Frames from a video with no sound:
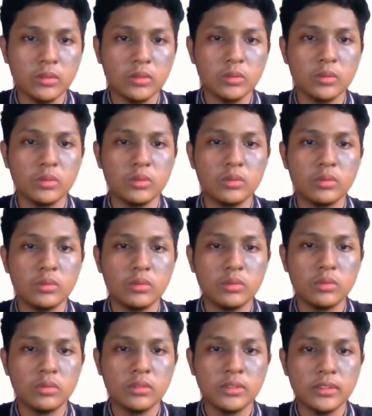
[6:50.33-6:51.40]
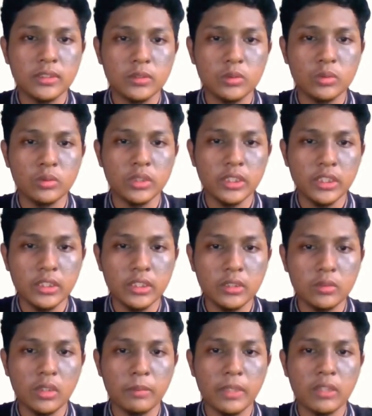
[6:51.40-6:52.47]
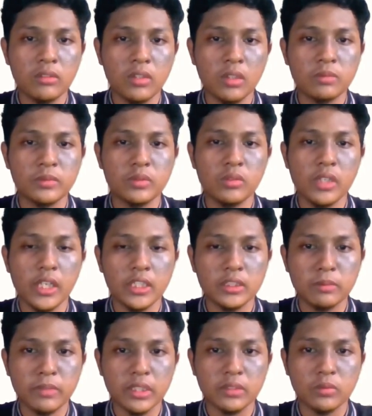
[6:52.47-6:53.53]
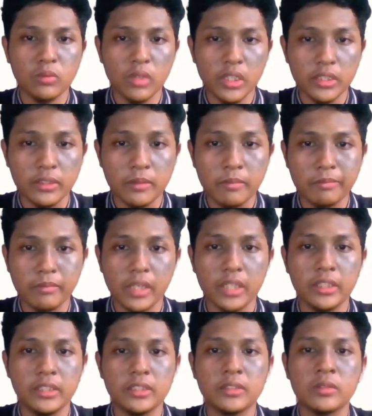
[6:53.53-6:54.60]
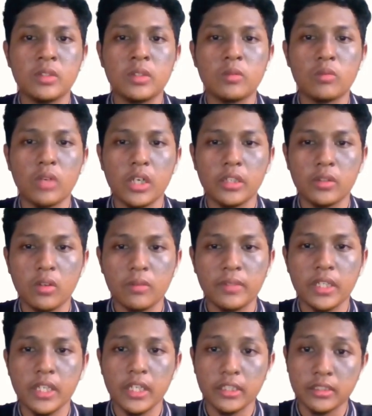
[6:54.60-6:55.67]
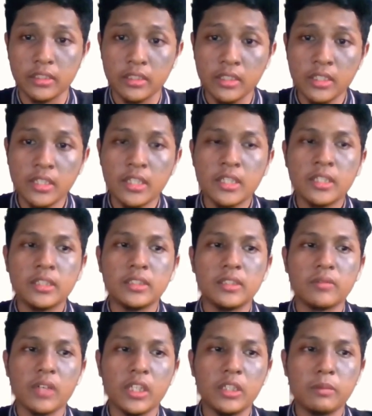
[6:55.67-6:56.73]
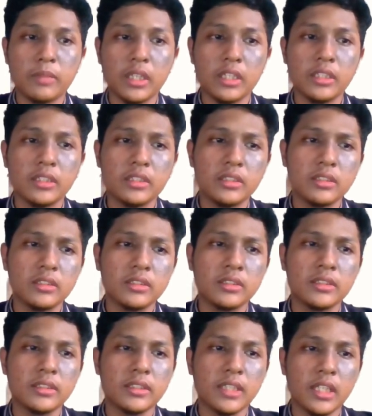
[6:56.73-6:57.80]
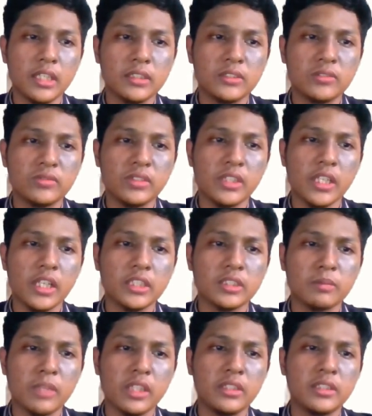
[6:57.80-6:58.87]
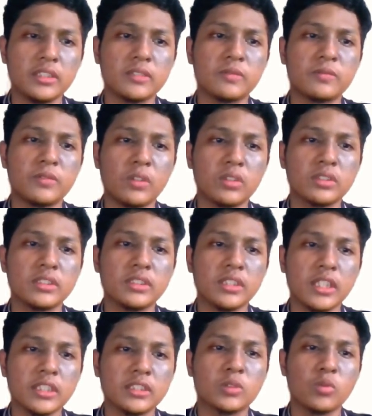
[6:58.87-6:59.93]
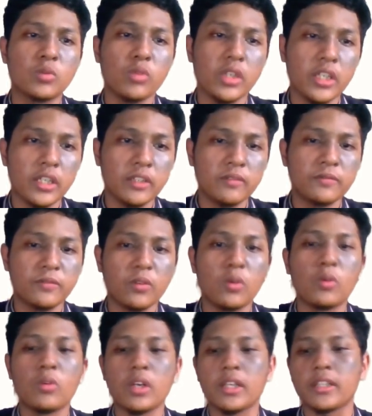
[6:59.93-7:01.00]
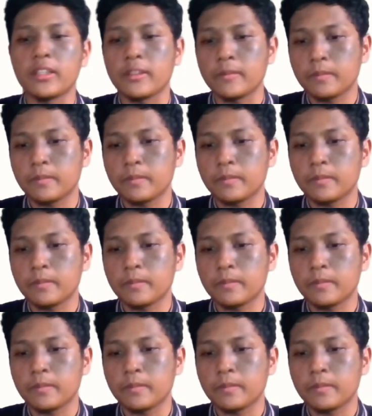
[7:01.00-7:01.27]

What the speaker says: to e to the power of 2x plus 1 minus y over x divided by ln 3x minus 4x squared 4y.